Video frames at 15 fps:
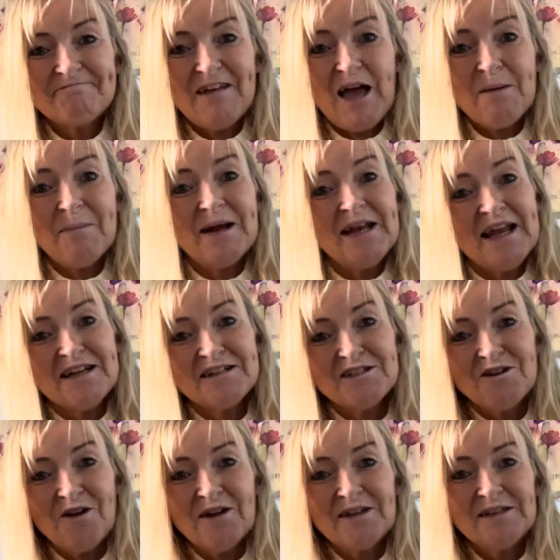And my next
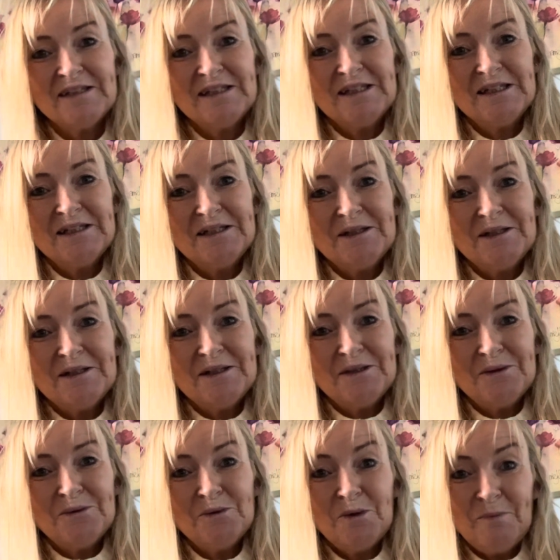now
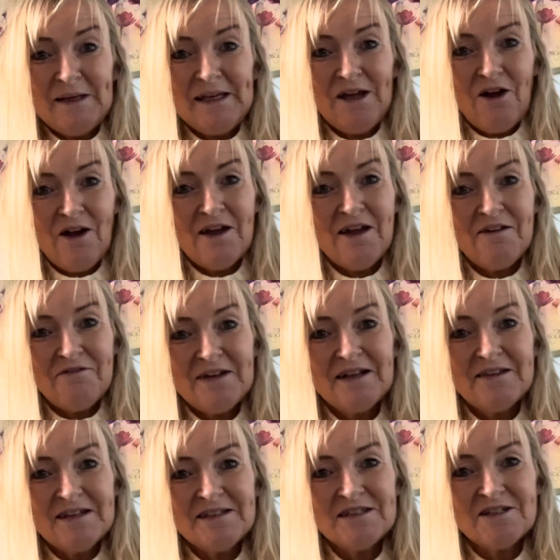will be how I feel
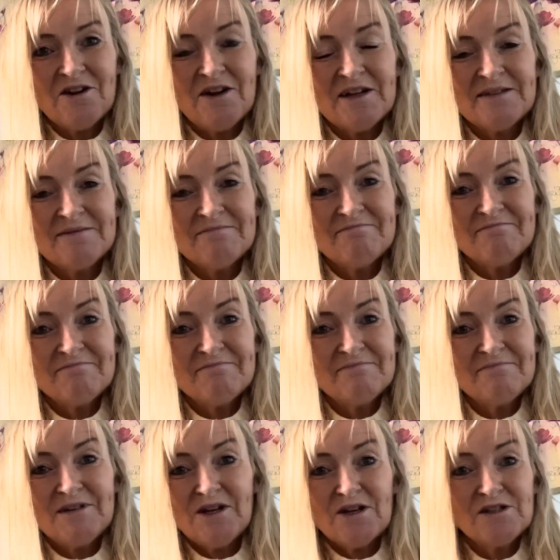this now.
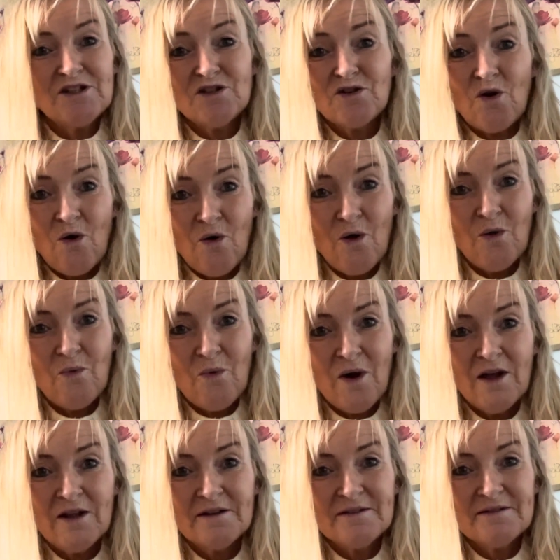Because it's all
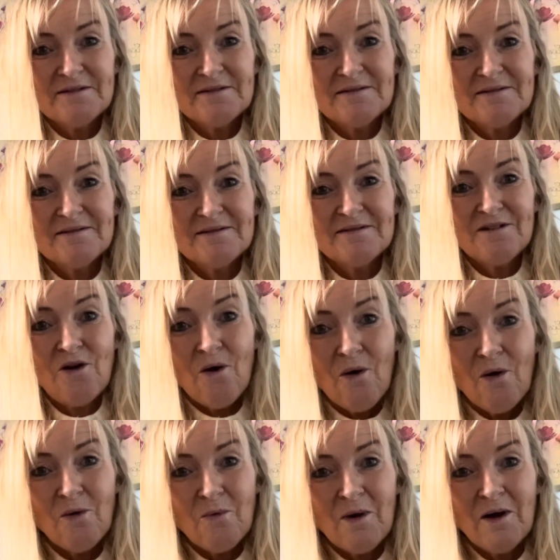one,
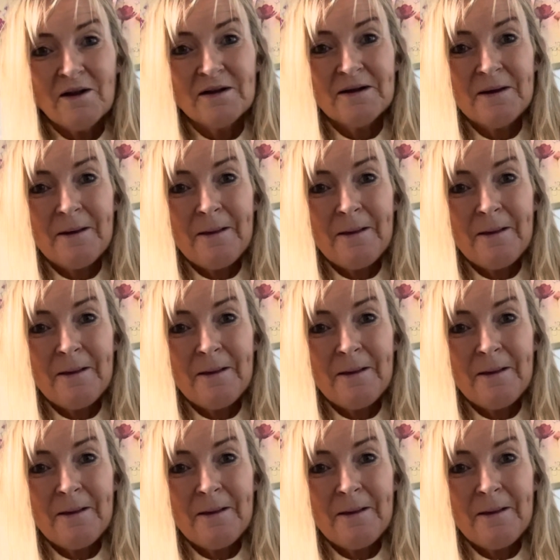all one.